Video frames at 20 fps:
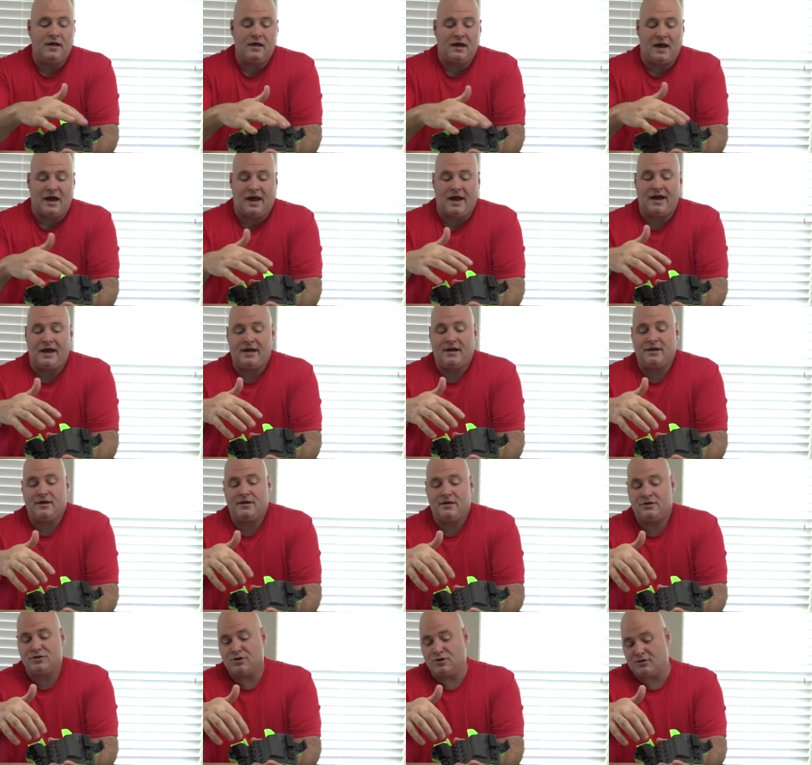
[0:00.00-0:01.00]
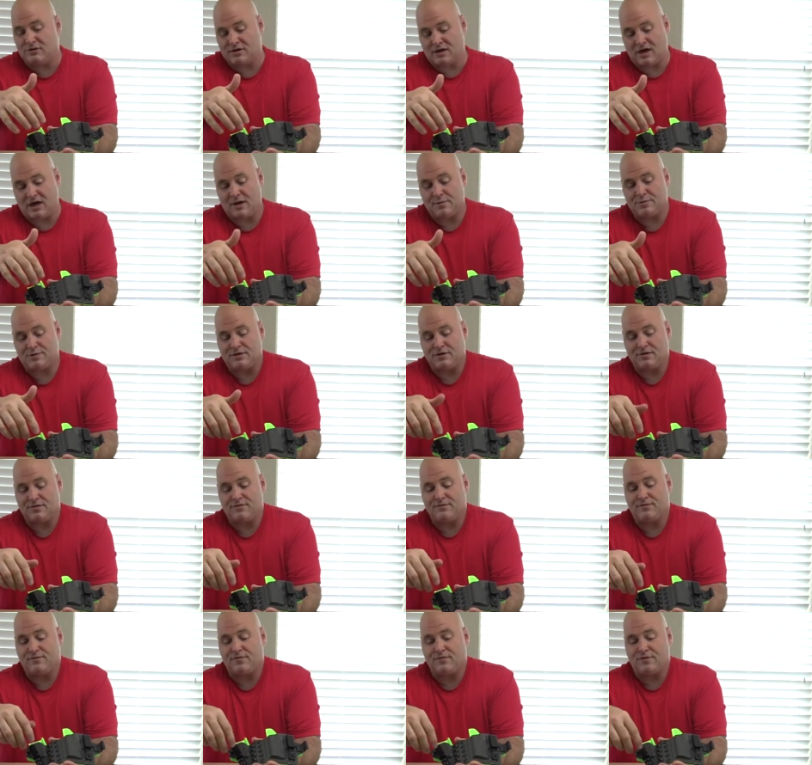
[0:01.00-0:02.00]
I chose the
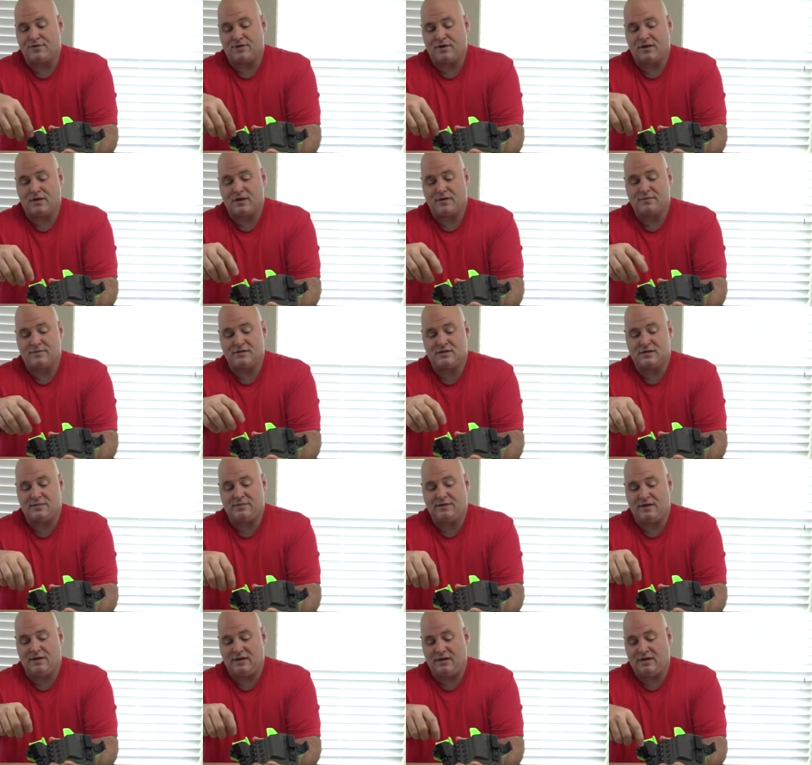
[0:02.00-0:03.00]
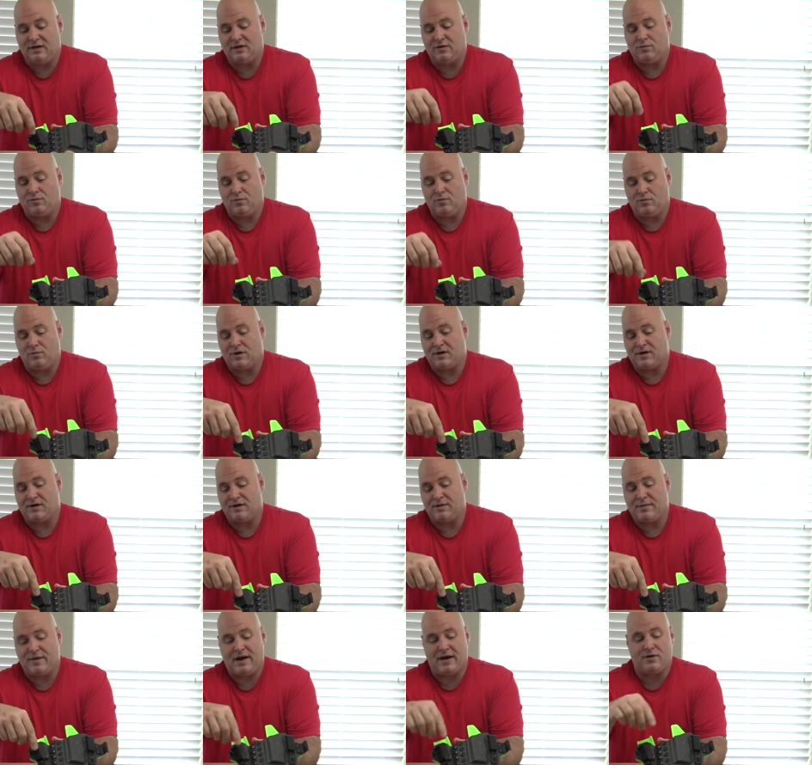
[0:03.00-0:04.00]
option for the clips to be one on
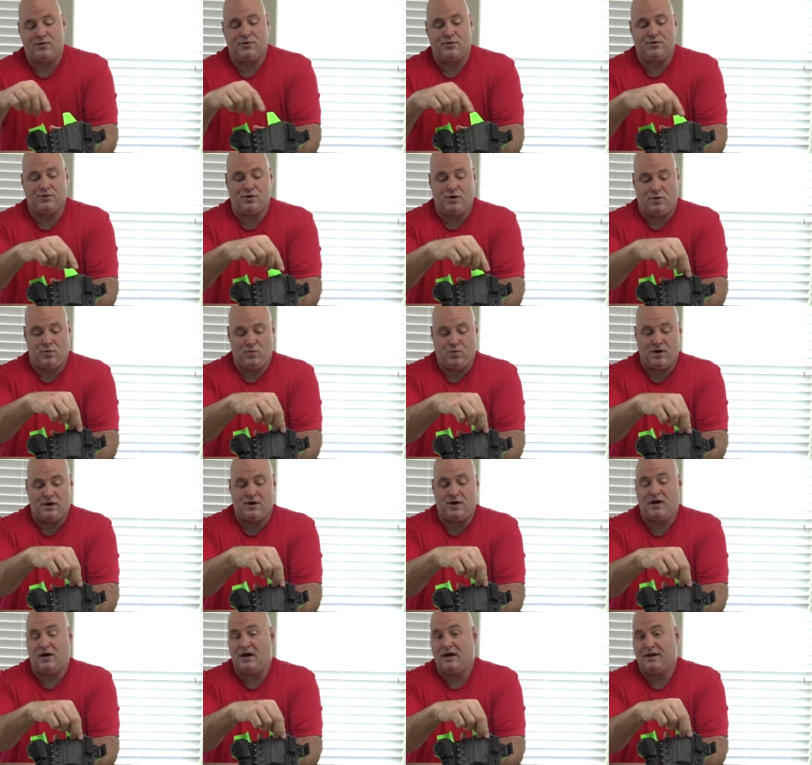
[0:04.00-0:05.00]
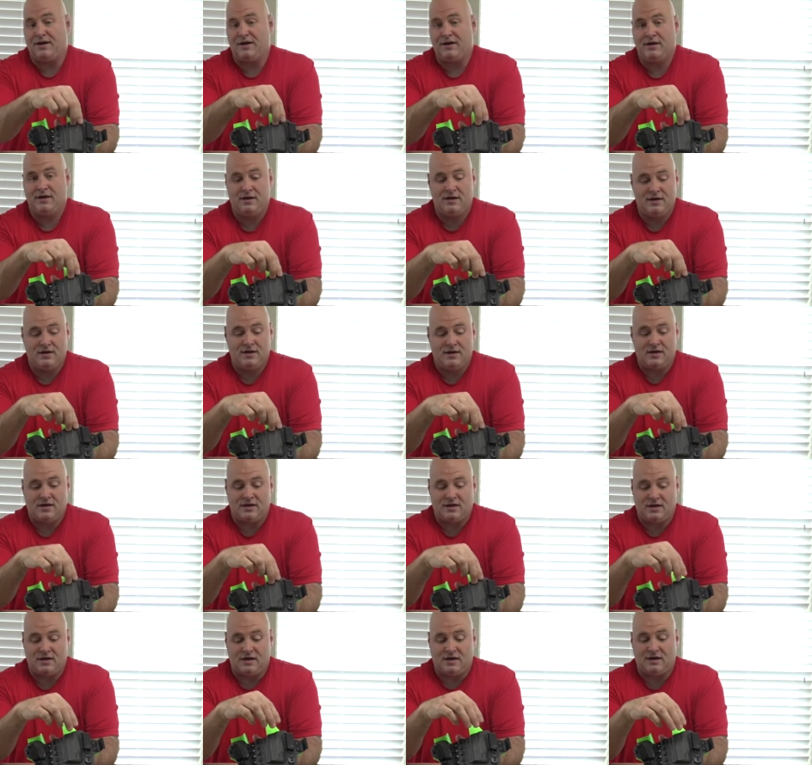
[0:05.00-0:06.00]
the mag holder and one on
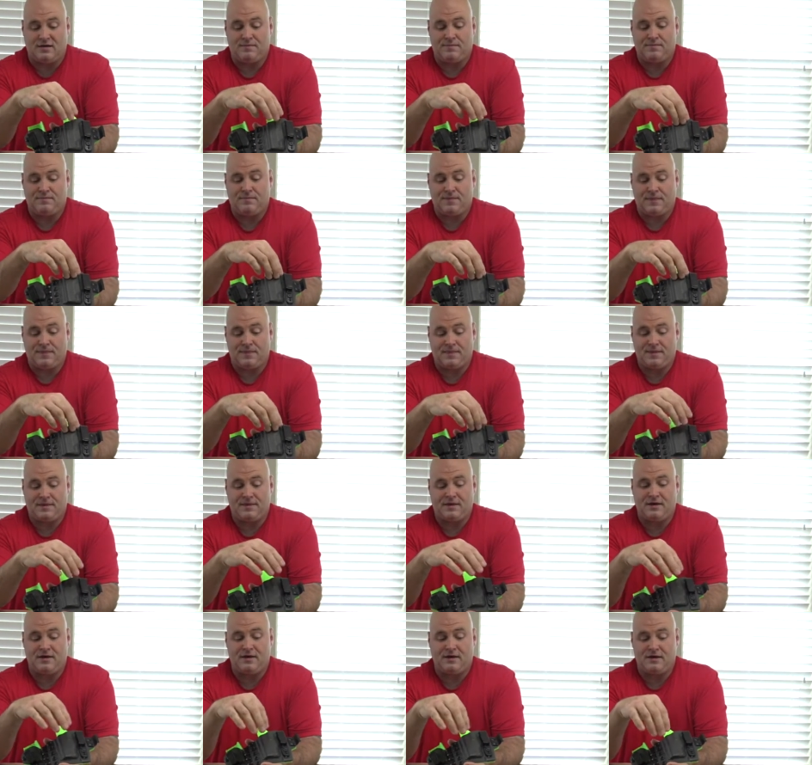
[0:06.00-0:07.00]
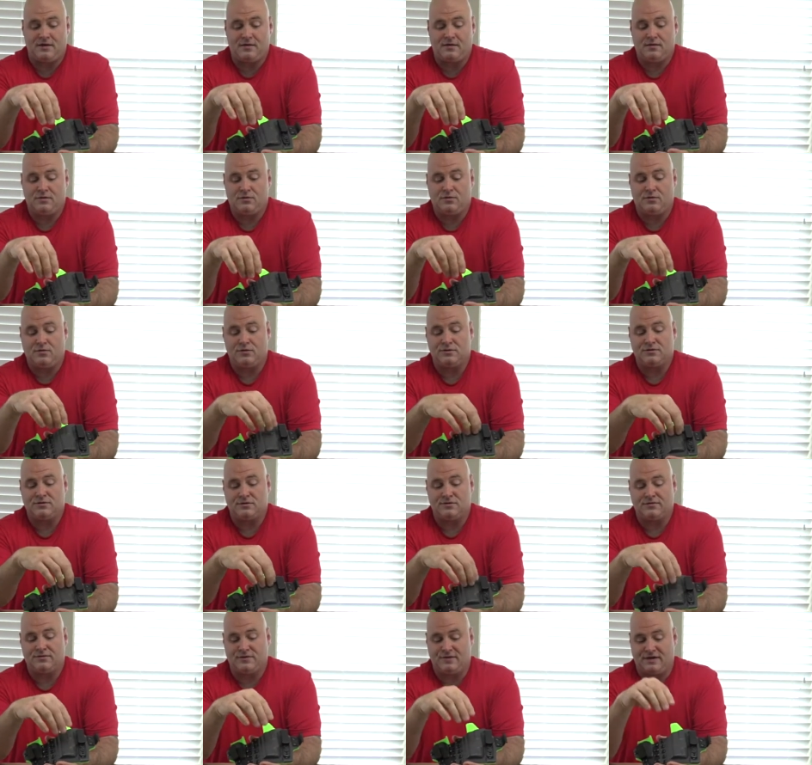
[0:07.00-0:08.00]
the
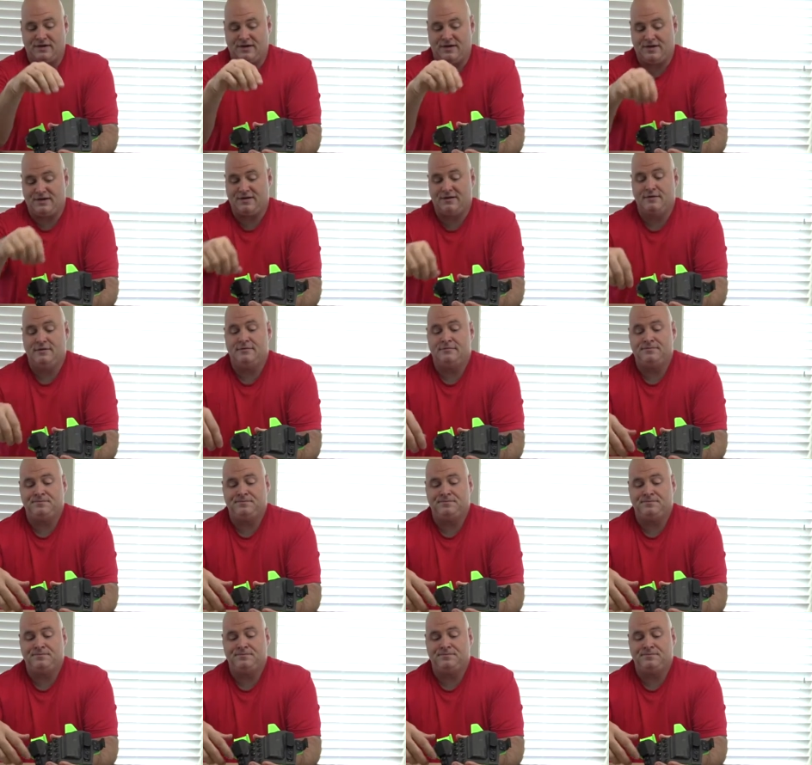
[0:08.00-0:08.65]
holster for the gun,